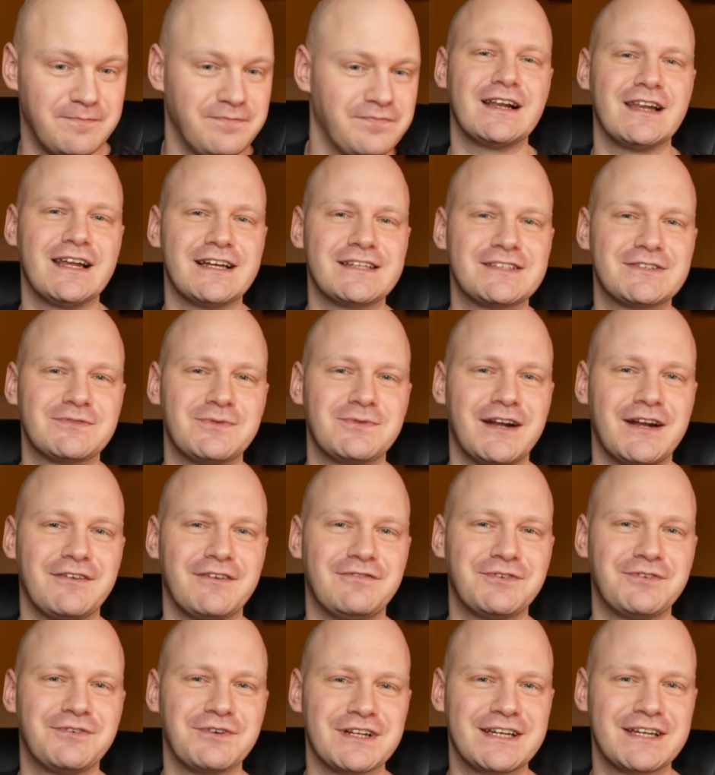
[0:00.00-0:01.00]
Let's run
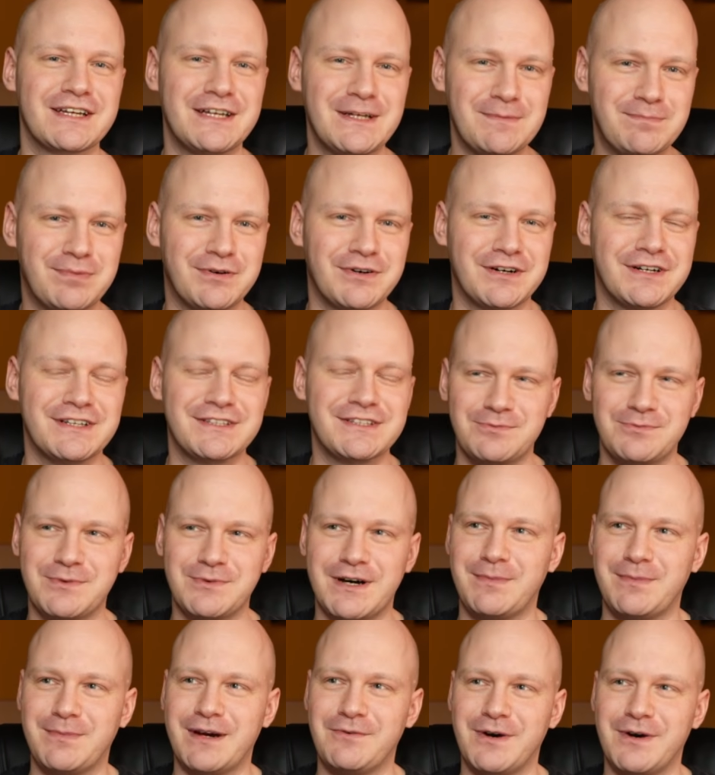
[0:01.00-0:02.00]
through the key points one
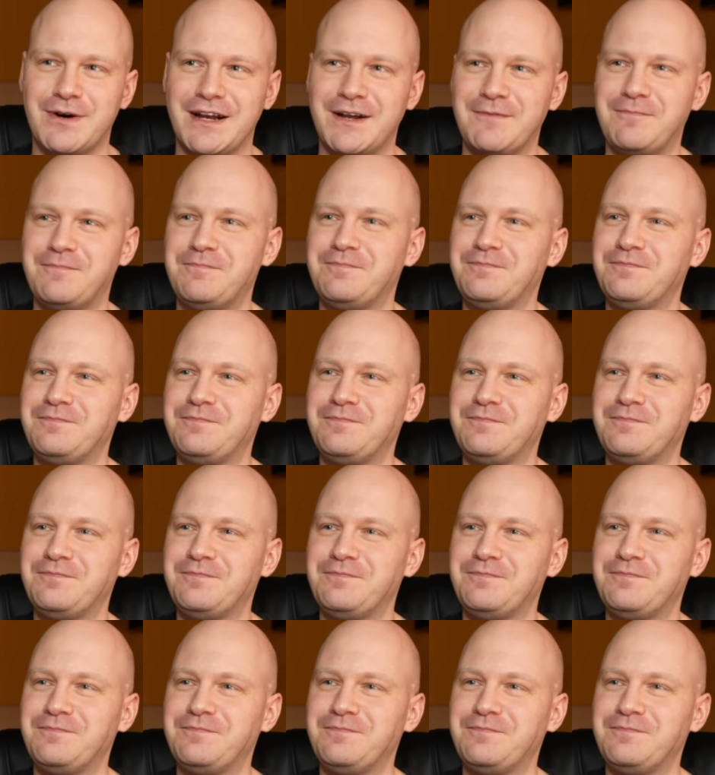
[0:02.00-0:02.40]
by one.